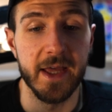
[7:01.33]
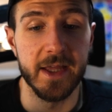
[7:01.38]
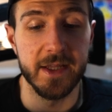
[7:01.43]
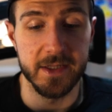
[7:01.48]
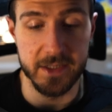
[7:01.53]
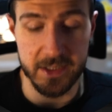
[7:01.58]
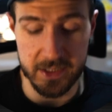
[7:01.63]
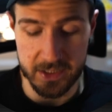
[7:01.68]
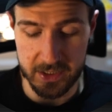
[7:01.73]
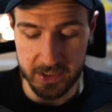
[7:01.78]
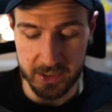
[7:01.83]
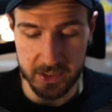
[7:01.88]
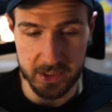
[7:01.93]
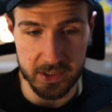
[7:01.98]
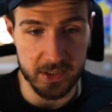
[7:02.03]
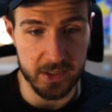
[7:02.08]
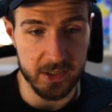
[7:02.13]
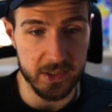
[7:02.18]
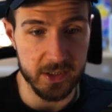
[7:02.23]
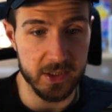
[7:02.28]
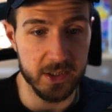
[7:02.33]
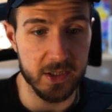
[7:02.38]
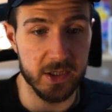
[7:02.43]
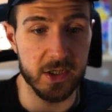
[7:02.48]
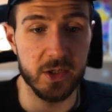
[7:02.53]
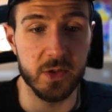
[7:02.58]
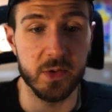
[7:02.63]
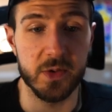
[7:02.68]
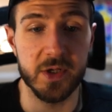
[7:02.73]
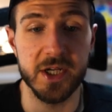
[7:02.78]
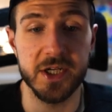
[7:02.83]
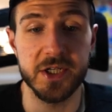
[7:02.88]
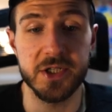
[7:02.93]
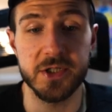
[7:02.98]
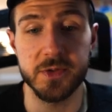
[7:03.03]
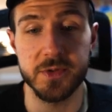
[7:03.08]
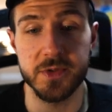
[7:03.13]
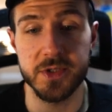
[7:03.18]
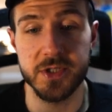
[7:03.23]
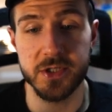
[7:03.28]
The
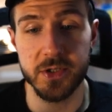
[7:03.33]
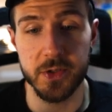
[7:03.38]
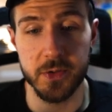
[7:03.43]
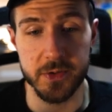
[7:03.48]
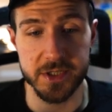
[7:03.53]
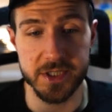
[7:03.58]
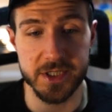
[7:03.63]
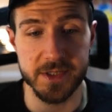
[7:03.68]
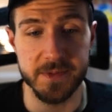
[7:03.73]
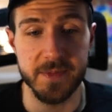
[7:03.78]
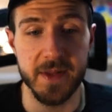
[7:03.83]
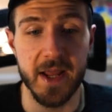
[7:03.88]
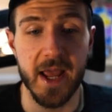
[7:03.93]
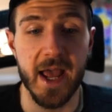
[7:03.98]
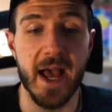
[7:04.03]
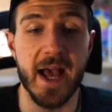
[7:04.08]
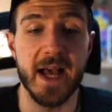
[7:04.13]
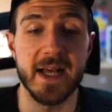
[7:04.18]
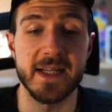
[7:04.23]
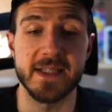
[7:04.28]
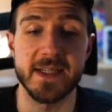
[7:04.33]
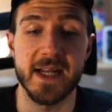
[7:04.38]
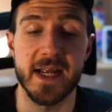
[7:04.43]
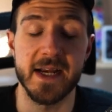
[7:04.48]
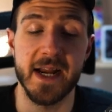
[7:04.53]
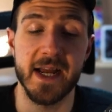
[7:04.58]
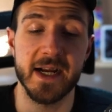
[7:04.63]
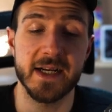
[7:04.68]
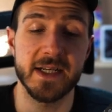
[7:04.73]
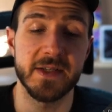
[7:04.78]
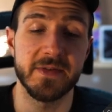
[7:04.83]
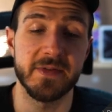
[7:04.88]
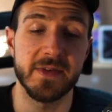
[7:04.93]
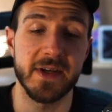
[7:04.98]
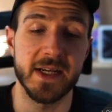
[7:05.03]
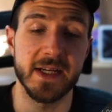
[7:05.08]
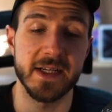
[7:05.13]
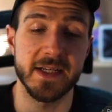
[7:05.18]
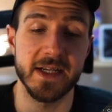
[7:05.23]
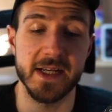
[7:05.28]
location source has an
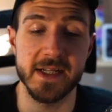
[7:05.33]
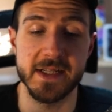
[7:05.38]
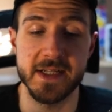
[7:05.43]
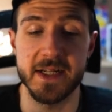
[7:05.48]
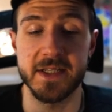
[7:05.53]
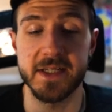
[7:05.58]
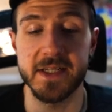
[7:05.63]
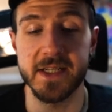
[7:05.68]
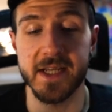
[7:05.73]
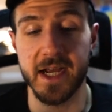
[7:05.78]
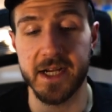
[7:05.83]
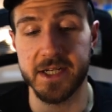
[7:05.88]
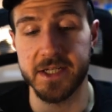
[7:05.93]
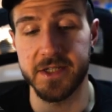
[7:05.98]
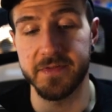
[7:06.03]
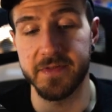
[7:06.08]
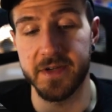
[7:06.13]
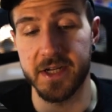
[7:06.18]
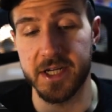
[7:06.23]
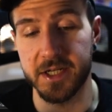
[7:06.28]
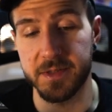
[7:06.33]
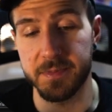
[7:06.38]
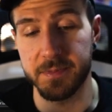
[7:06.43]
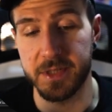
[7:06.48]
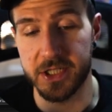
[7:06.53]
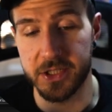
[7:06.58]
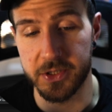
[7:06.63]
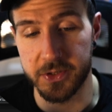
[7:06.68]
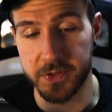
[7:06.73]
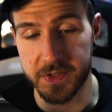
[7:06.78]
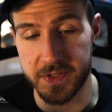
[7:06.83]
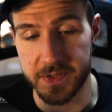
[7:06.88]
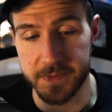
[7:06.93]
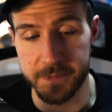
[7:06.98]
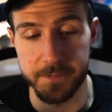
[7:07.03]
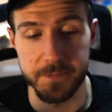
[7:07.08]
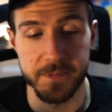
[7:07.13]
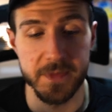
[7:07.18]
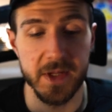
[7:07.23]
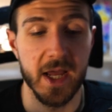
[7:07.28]
activate and a deactivate methods.
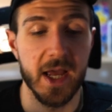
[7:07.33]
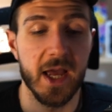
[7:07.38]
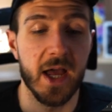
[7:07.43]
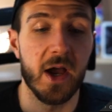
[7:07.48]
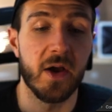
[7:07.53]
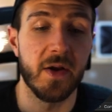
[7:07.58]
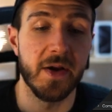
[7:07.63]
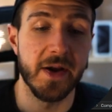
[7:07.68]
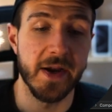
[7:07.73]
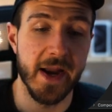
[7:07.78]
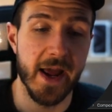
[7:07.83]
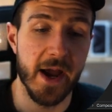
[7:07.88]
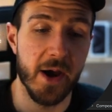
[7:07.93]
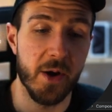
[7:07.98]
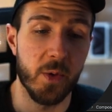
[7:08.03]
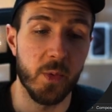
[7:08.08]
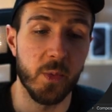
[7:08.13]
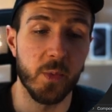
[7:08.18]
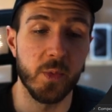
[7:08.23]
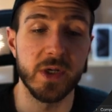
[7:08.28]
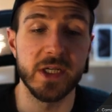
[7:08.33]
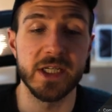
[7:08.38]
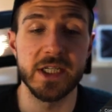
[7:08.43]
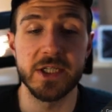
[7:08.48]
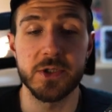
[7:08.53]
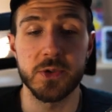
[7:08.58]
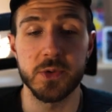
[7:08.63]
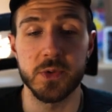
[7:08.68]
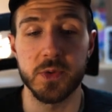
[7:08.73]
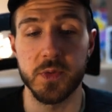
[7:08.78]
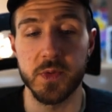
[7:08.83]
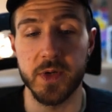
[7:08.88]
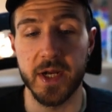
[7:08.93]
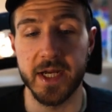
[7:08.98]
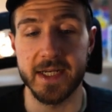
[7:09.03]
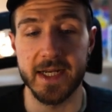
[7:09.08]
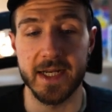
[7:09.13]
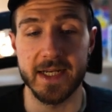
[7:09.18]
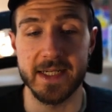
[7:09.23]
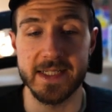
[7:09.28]
Now we need to
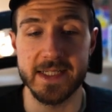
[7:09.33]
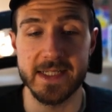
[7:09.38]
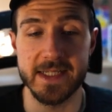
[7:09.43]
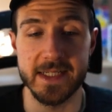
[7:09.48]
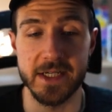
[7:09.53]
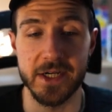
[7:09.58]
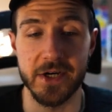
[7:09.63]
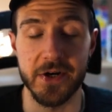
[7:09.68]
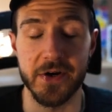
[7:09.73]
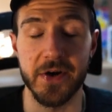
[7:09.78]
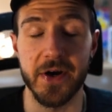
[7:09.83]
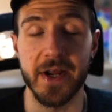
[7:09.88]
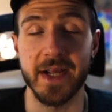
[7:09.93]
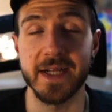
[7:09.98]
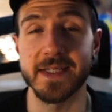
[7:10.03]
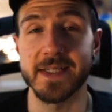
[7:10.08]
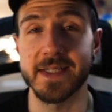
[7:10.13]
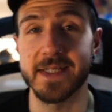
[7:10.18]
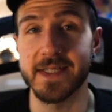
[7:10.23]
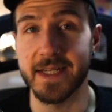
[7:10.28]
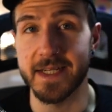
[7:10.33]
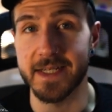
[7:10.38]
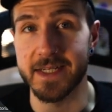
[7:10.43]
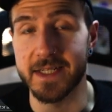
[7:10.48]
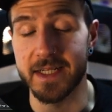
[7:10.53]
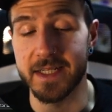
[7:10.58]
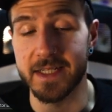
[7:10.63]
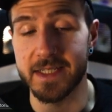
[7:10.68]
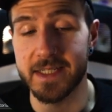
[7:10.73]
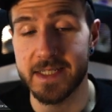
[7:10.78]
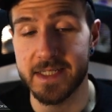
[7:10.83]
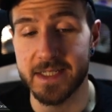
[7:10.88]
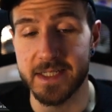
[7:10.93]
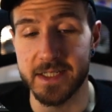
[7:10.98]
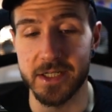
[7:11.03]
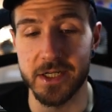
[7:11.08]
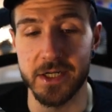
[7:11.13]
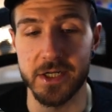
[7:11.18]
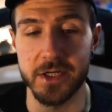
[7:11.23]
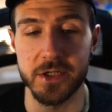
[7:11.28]
create a listener and set the
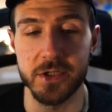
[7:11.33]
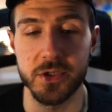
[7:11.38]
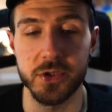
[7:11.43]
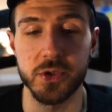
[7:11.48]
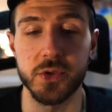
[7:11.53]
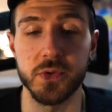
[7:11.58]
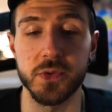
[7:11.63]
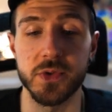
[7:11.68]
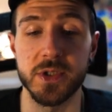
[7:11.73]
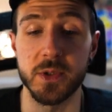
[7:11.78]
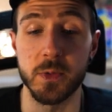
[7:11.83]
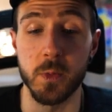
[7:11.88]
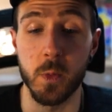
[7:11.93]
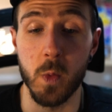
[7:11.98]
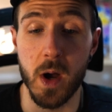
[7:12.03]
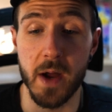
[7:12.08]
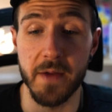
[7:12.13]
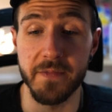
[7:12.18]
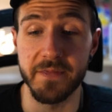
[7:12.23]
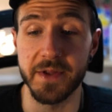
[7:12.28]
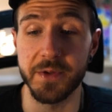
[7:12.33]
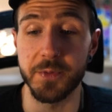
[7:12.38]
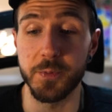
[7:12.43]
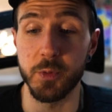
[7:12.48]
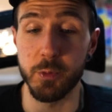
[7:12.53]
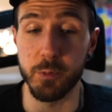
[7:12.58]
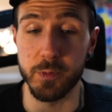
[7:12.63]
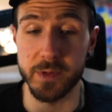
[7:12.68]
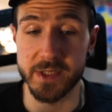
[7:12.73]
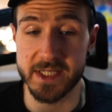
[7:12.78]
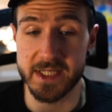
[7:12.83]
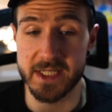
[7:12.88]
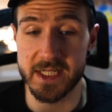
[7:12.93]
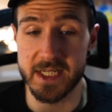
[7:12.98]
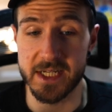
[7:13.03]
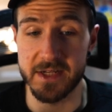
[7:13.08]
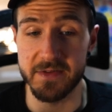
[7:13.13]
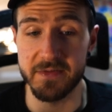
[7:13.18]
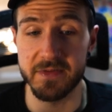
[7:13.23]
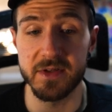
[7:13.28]
listener to the one that we
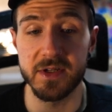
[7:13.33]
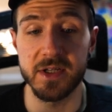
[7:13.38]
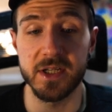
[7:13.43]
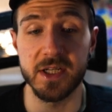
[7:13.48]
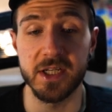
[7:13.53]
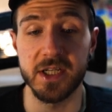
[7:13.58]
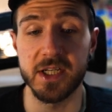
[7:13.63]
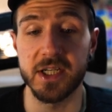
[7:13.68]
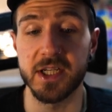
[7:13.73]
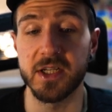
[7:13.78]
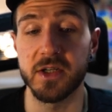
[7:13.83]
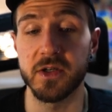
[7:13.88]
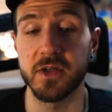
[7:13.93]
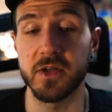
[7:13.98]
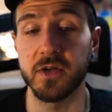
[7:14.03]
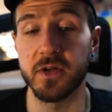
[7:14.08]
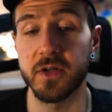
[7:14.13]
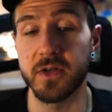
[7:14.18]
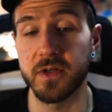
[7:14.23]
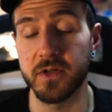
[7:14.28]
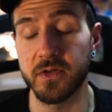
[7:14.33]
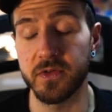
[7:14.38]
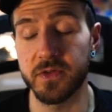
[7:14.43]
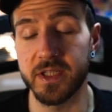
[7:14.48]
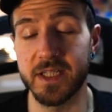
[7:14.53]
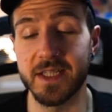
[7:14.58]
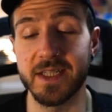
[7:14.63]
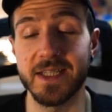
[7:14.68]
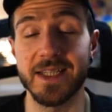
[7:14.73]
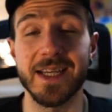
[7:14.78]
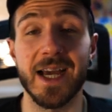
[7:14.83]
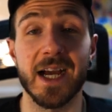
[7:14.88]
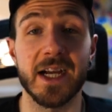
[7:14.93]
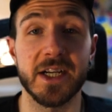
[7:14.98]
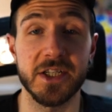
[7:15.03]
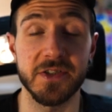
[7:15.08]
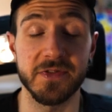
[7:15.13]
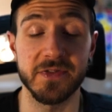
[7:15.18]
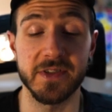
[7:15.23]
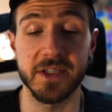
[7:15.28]
receive in the
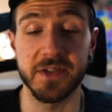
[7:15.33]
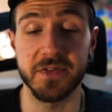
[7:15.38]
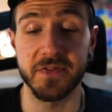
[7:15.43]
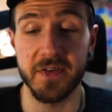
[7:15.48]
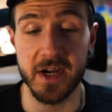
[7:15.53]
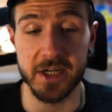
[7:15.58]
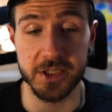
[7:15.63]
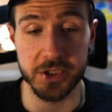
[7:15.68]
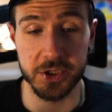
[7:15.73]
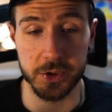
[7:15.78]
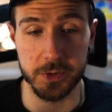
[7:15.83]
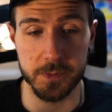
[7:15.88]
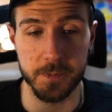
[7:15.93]
activate function.